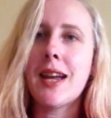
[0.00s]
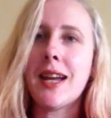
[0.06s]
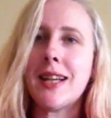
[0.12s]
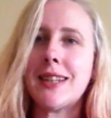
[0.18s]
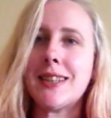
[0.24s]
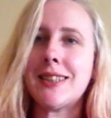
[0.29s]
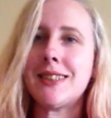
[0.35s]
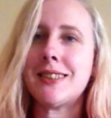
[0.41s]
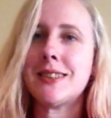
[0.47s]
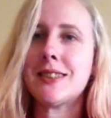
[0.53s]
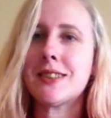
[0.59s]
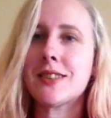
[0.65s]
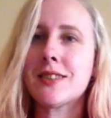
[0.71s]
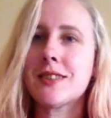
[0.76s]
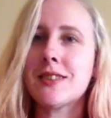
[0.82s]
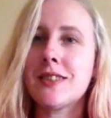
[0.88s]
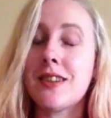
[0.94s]
and
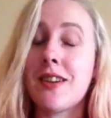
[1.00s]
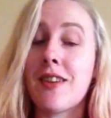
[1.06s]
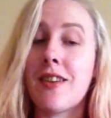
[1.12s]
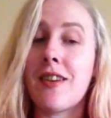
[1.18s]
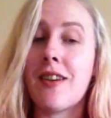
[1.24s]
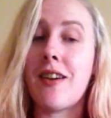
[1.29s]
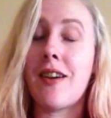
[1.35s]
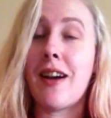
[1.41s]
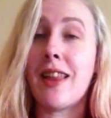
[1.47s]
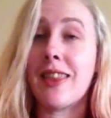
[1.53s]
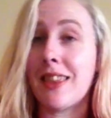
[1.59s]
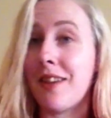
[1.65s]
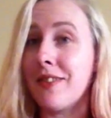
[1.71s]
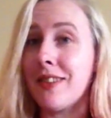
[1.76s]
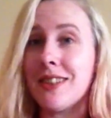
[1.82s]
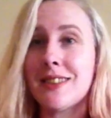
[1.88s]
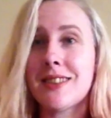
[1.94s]
I
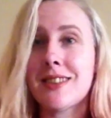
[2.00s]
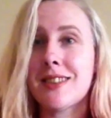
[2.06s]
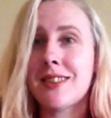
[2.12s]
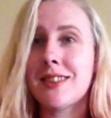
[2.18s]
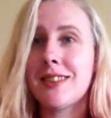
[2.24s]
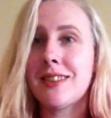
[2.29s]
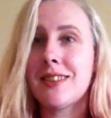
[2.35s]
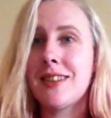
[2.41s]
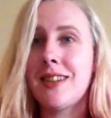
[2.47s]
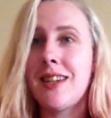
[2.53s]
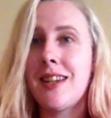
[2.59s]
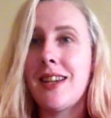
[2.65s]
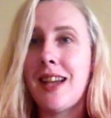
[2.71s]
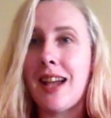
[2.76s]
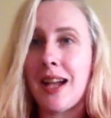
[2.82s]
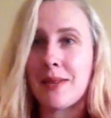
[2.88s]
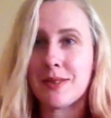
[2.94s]
love it,
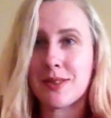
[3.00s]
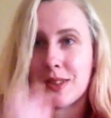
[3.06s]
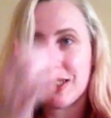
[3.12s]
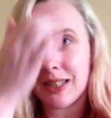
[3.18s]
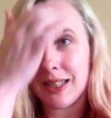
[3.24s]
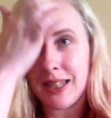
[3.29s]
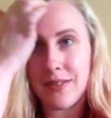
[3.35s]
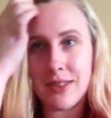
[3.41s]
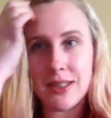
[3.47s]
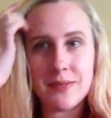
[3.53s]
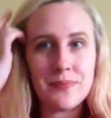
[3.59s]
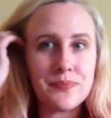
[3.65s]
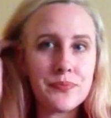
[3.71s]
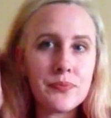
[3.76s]
absolutely love it.